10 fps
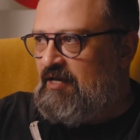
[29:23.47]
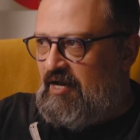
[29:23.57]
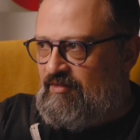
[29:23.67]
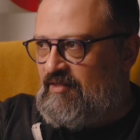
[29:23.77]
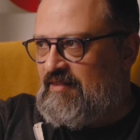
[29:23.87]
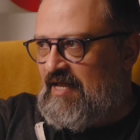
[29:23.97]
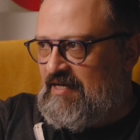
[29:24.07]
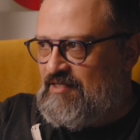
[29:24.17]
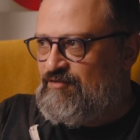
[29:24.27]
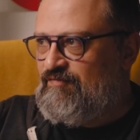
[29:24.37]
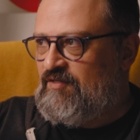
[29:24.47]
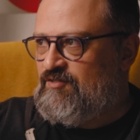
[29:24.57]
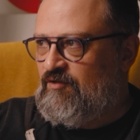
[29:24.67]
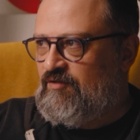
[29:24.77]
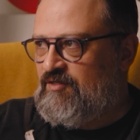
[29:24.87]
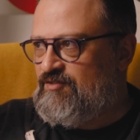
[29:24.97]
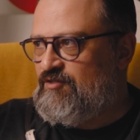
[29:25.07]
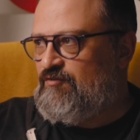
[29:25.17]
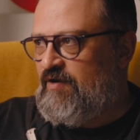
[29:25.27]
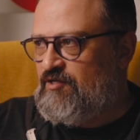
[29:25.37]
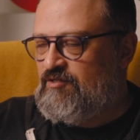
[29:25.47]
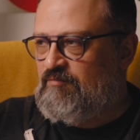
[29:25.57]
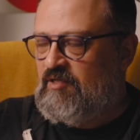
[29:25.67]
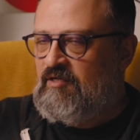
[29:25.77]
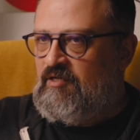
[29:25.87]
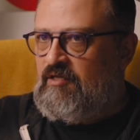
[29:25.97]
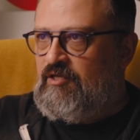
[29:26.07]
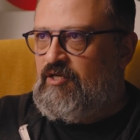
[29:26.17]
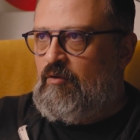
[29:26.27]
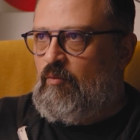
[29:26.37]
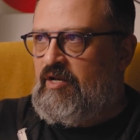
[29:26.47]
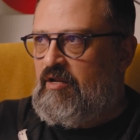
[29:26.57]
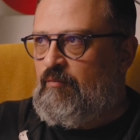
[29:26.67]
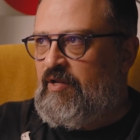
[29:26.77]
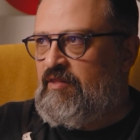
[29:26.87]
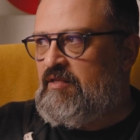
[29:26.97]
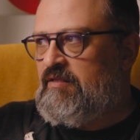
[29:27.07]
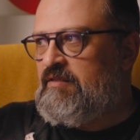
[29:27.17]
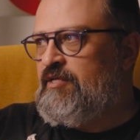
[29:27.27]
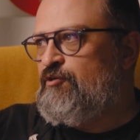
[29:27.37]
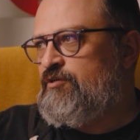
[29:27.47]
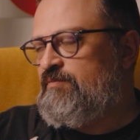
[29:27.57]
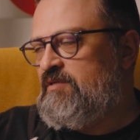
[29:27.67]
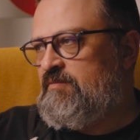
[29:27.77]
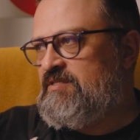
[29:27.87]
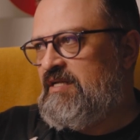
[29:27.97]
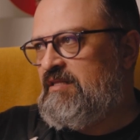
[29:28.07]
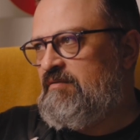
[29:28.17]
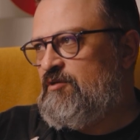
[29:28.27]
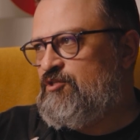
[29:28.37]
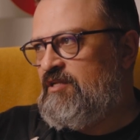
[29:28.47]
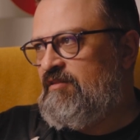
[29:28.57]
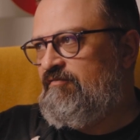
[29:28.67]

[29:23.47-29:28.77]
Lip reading: I think that needs fixing or this is the direction. But, when the leadership team is setting the mission and the